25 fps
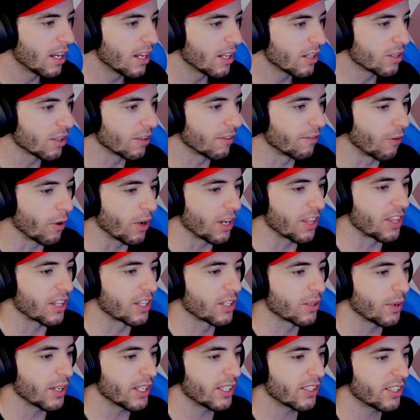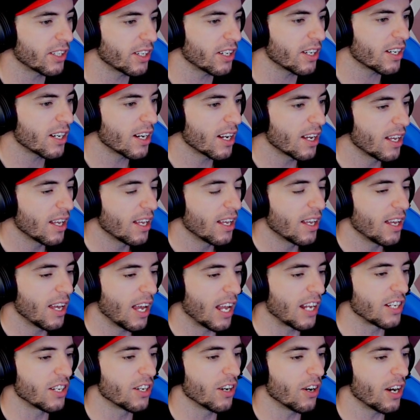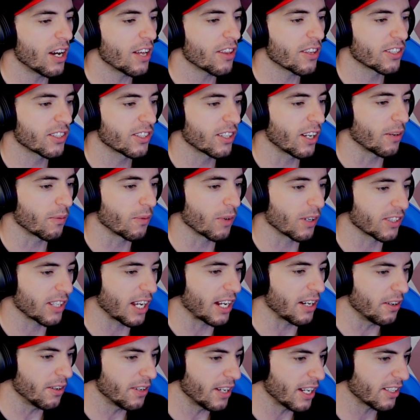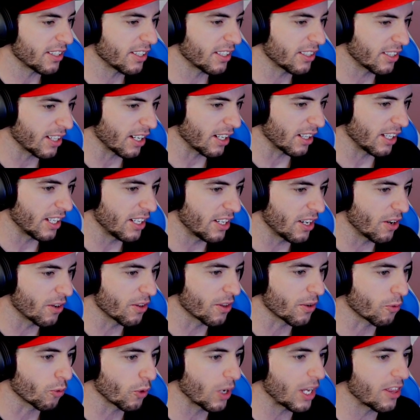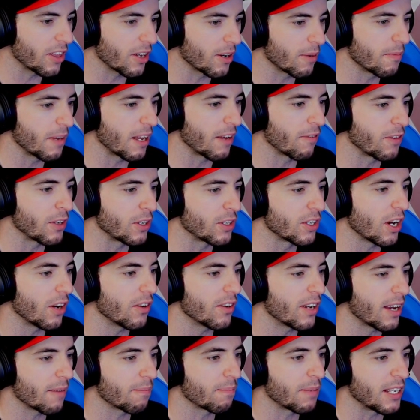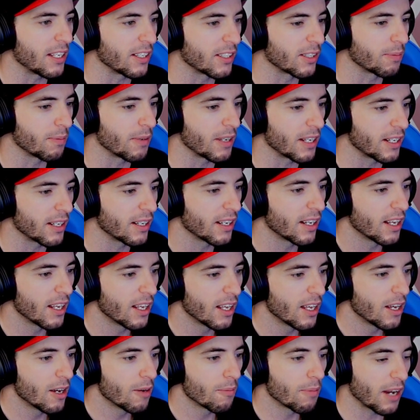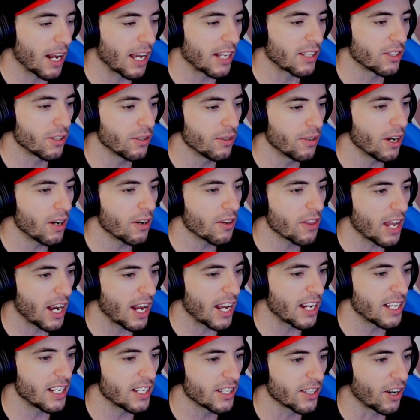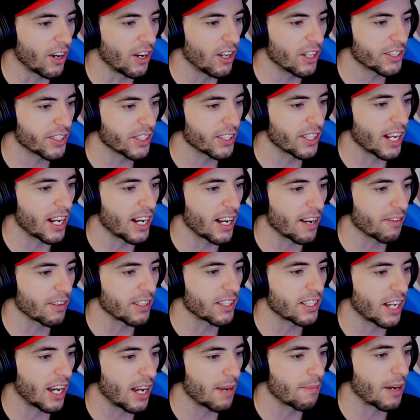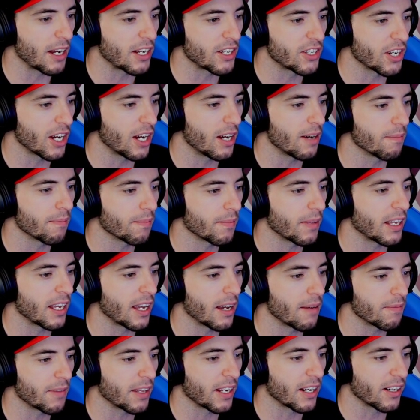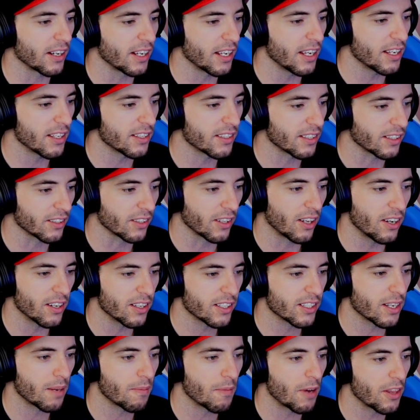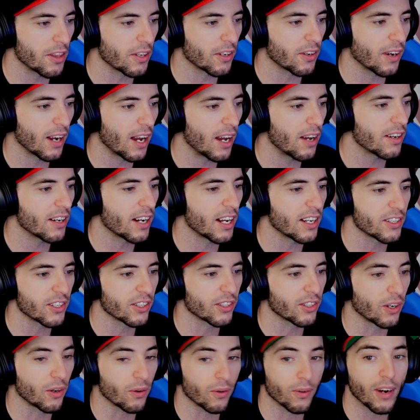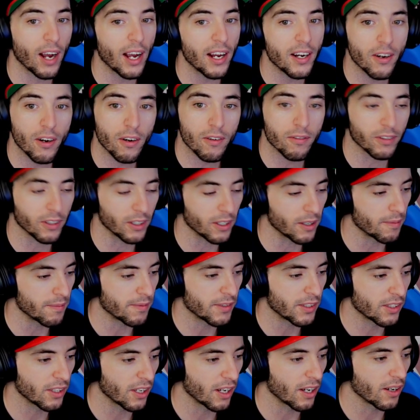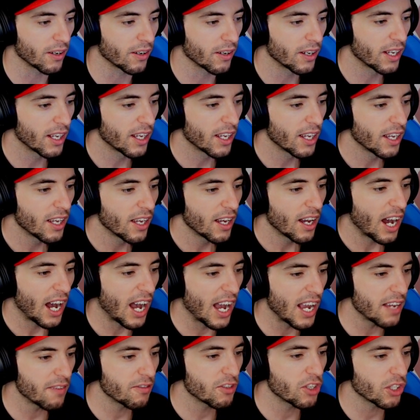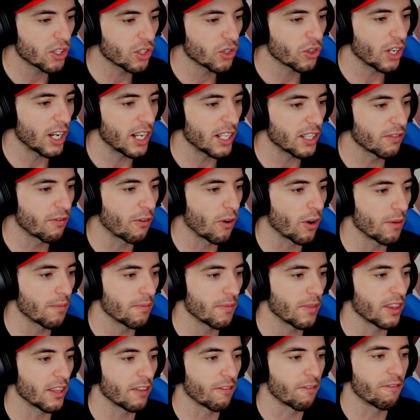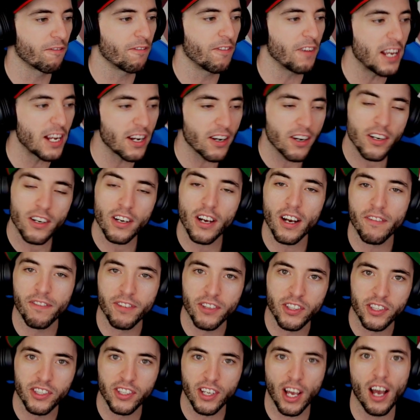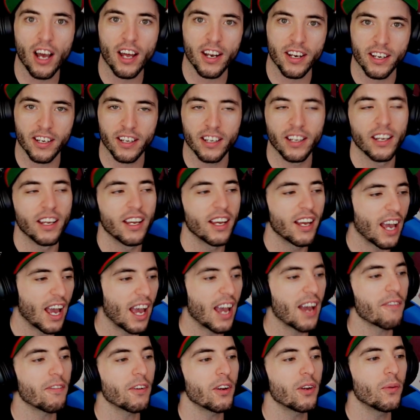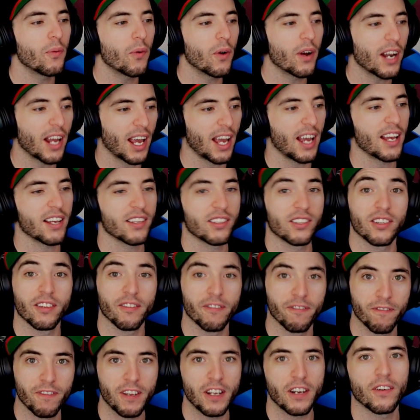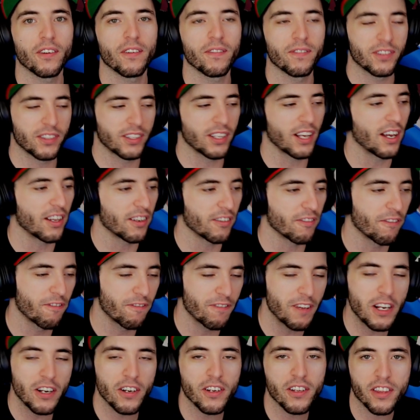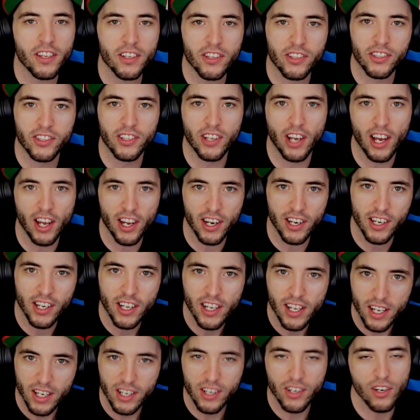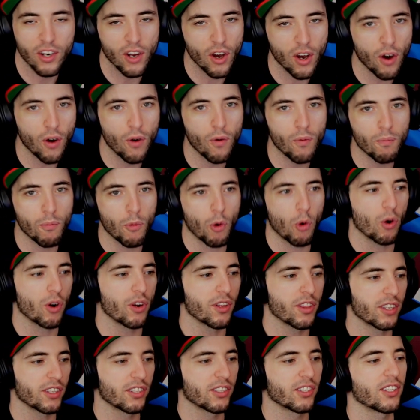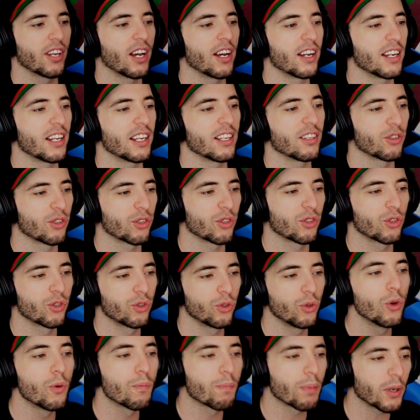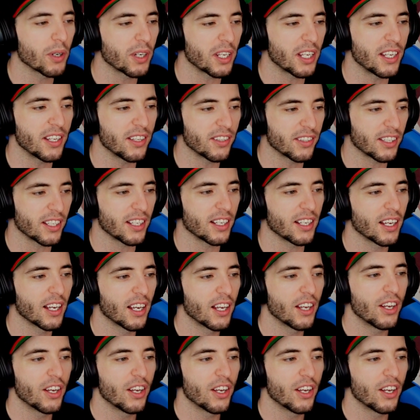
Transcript: to avoid the twister, and you know how the sun works. I don't necessarily know the rhythm if you don't have P speed, but I do know that I need to alternate every time I jump. Yep, there he is. As long as I'm on the ground and I just go right over him. So I have just transformed the fear of sun. Everyone has the fear of sun. Fear the sun no more. The sun is super easy.